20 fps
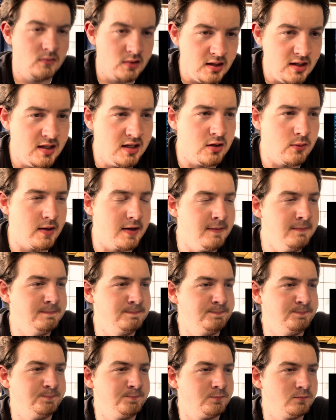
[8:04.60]
Anyway.
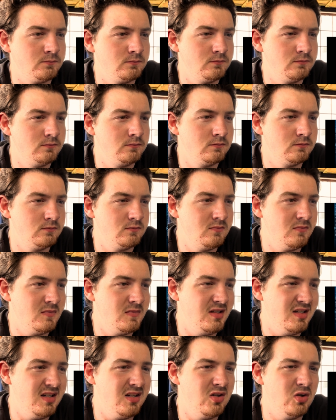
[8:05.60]

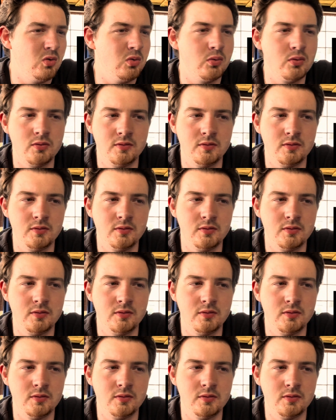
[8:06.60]
Oh,